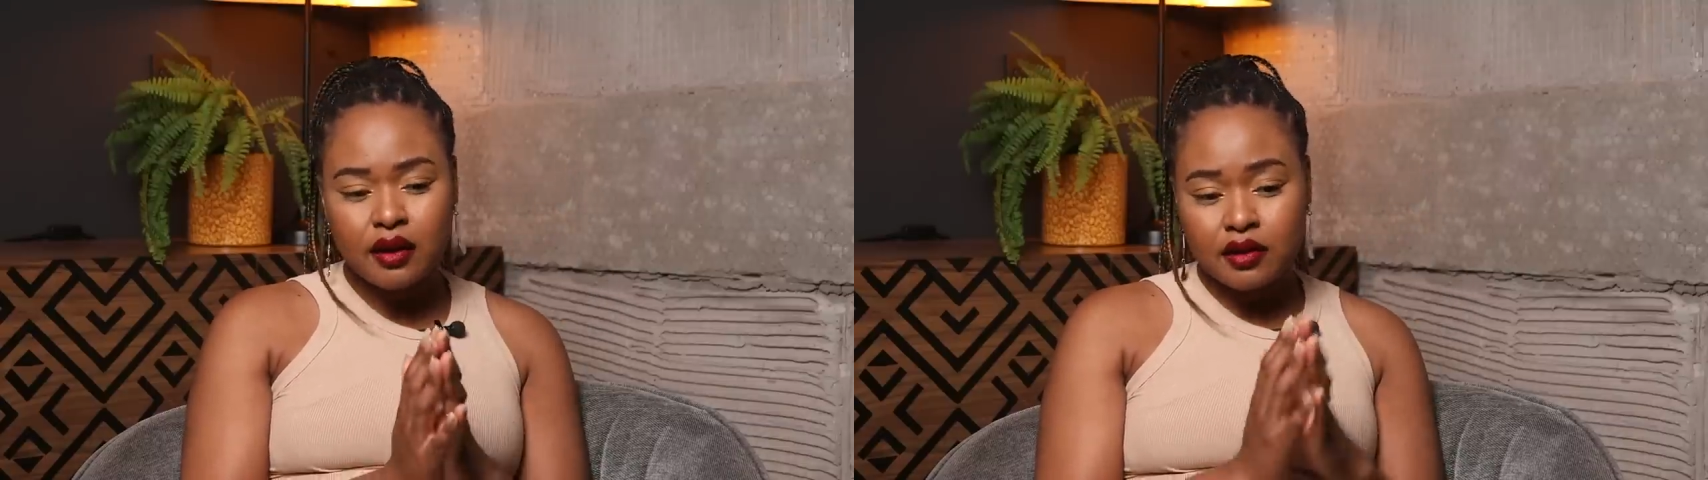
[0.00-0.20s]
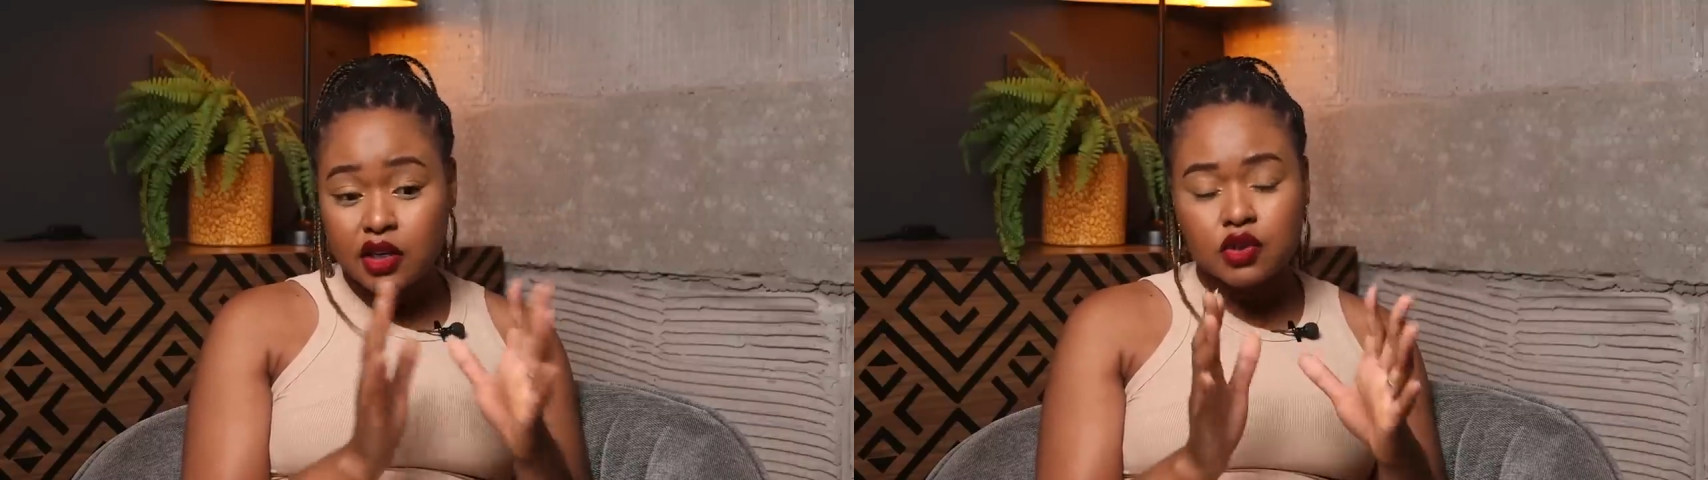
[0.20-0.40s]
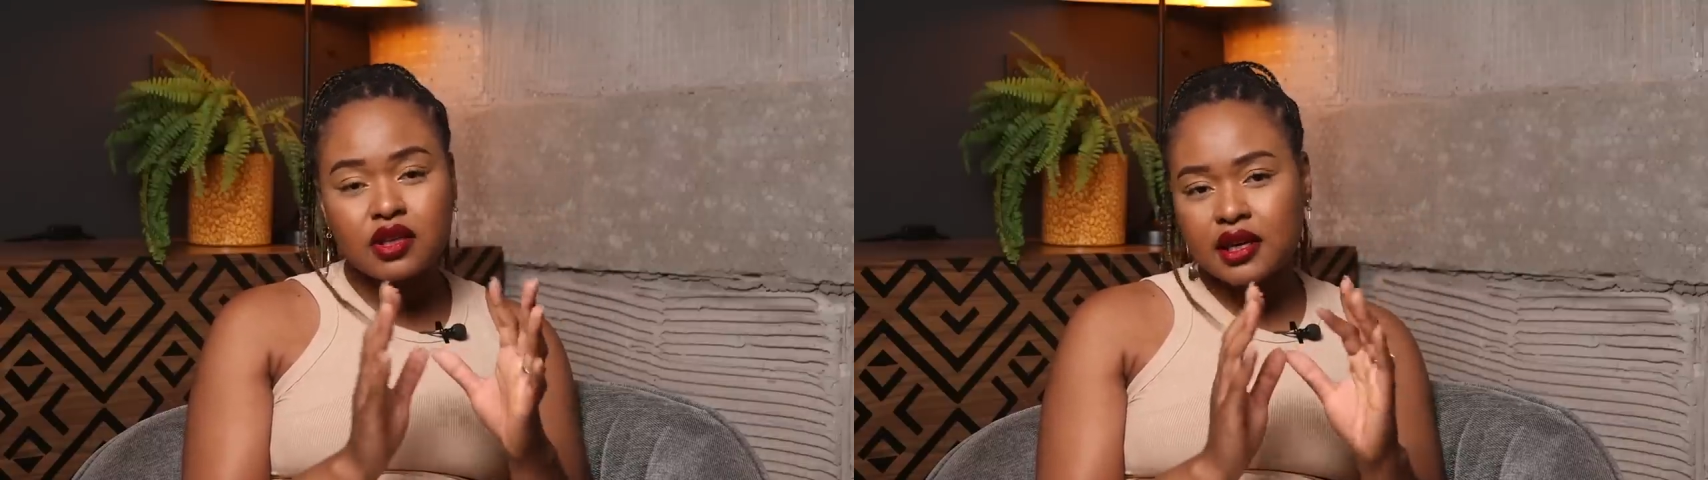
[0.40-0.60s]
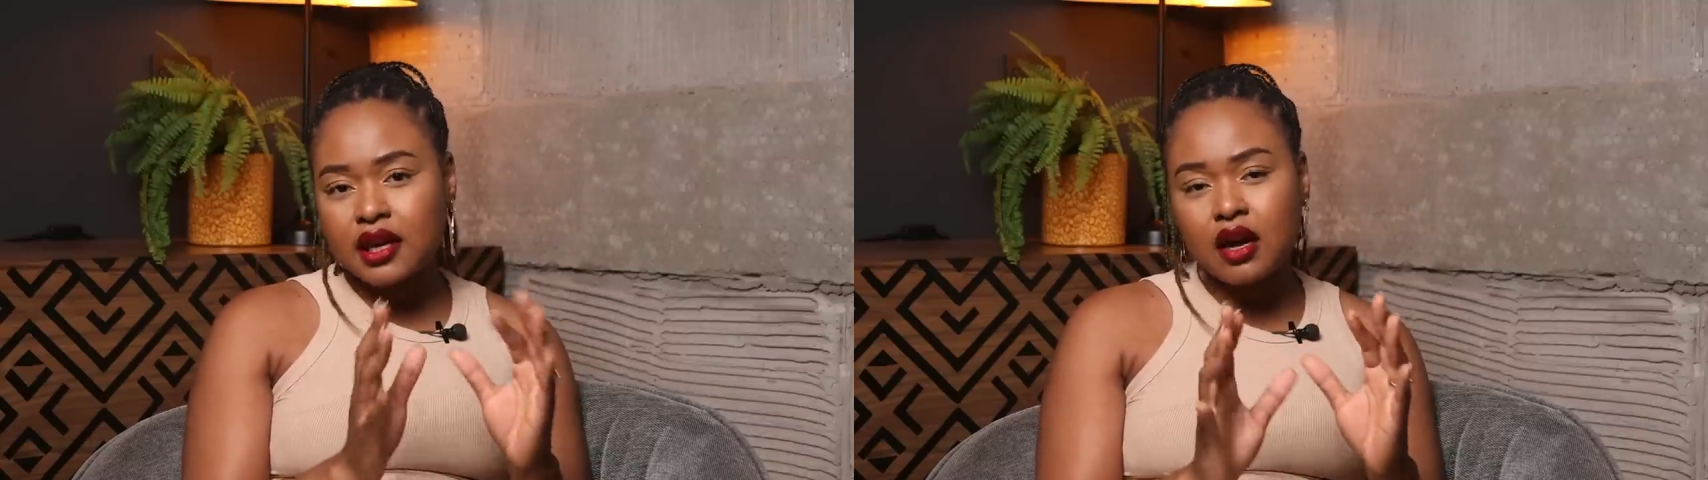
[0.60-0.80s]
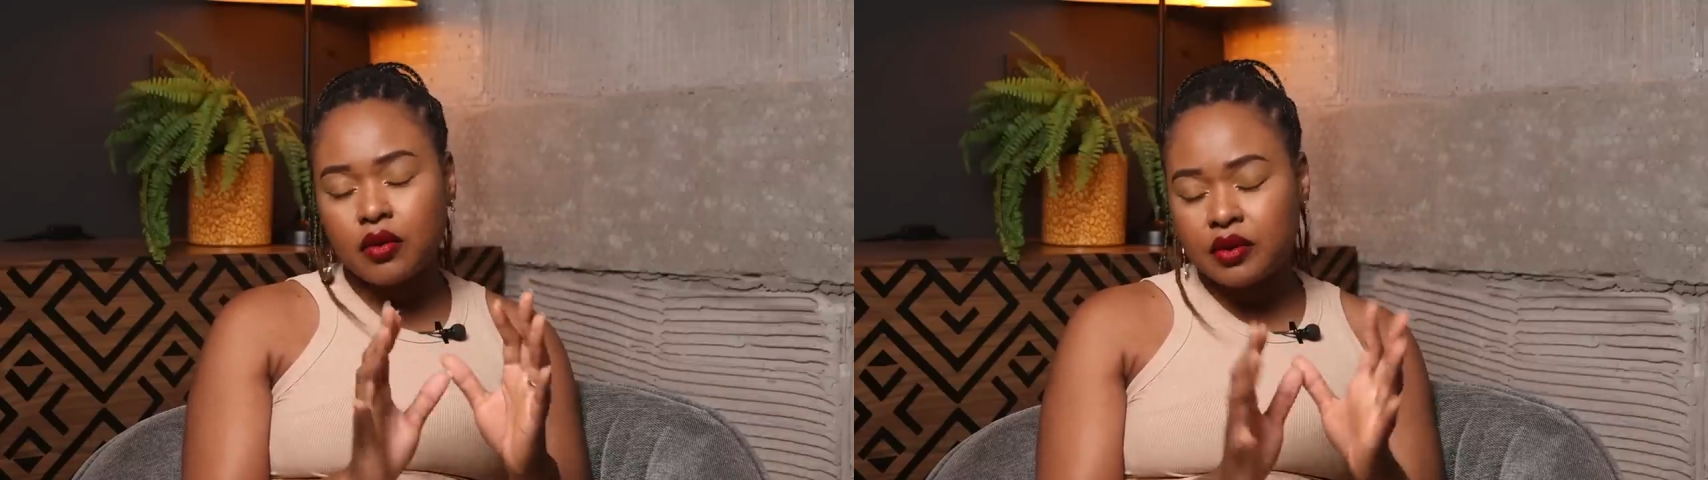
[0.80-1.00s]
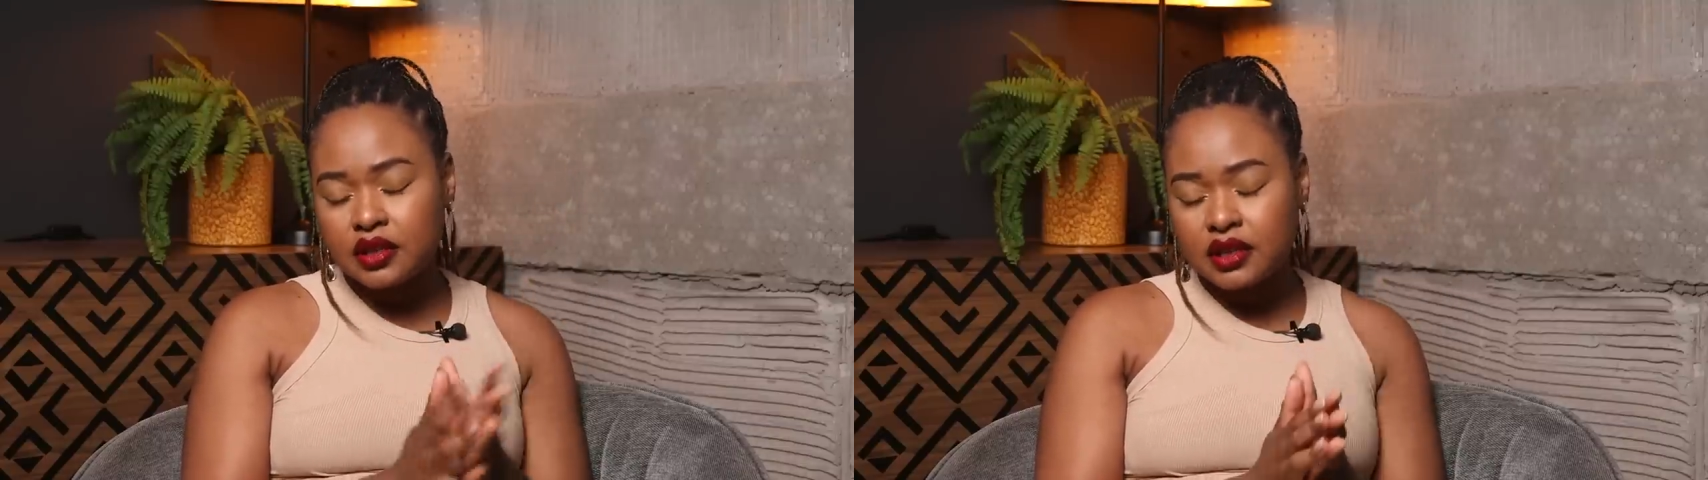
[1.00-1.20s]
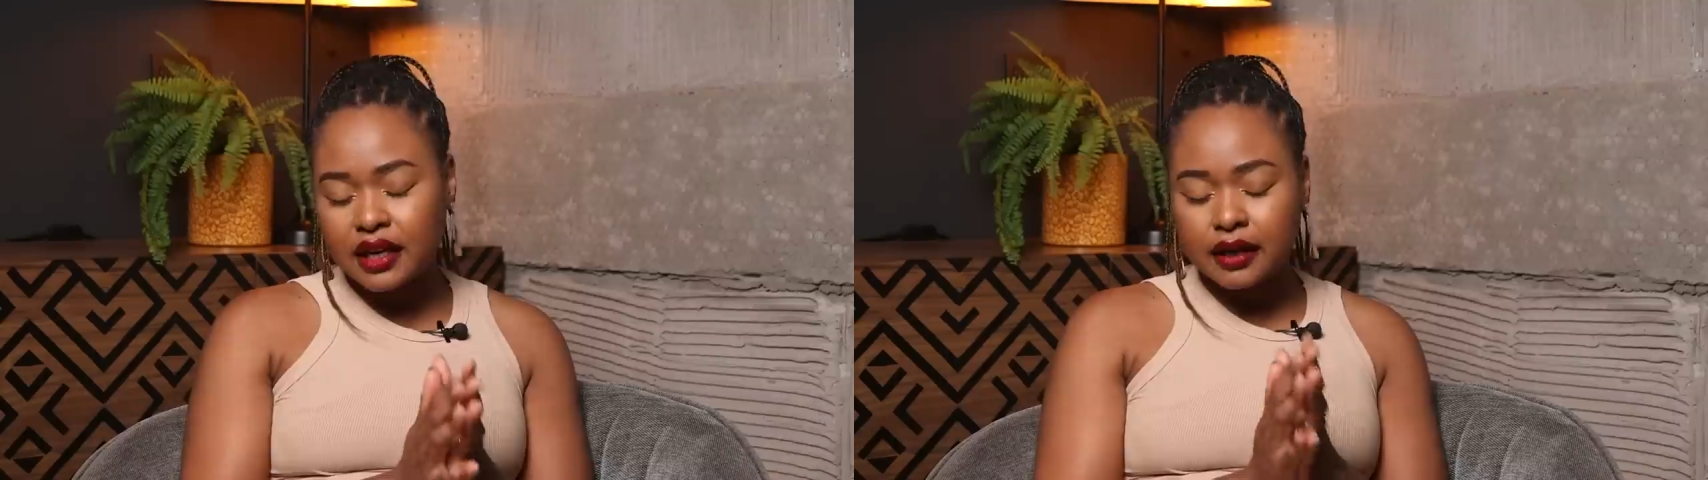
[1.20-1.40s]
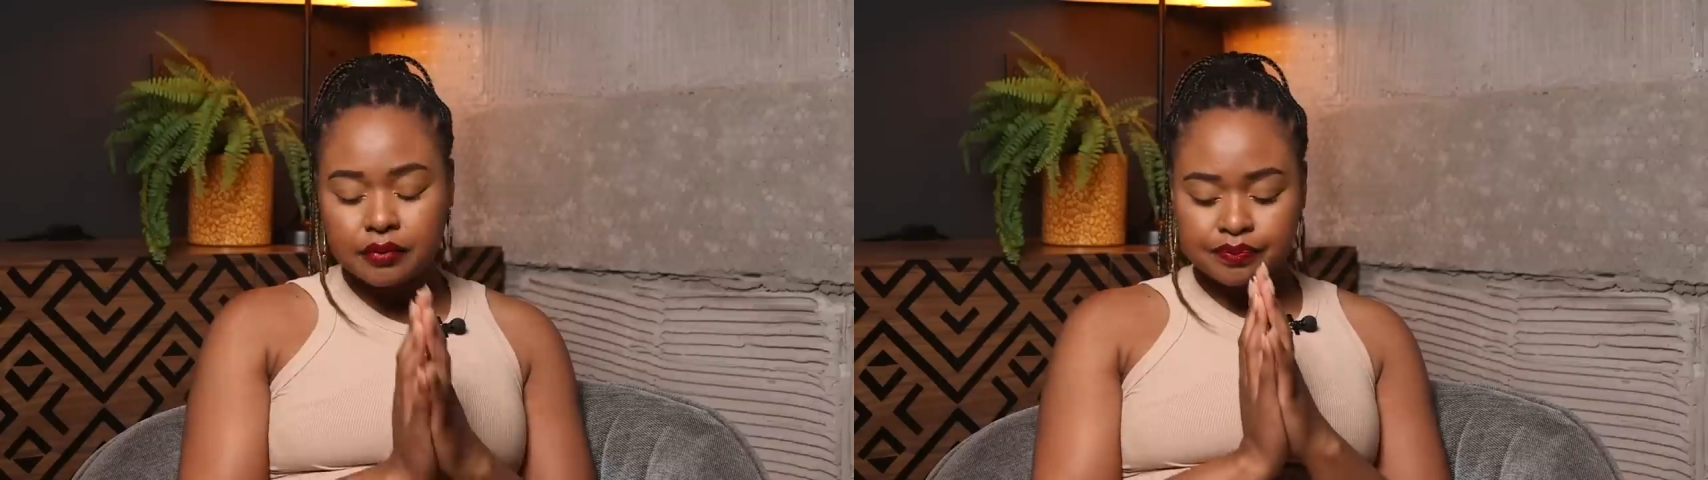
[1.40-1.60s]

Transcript: literally an hour a day.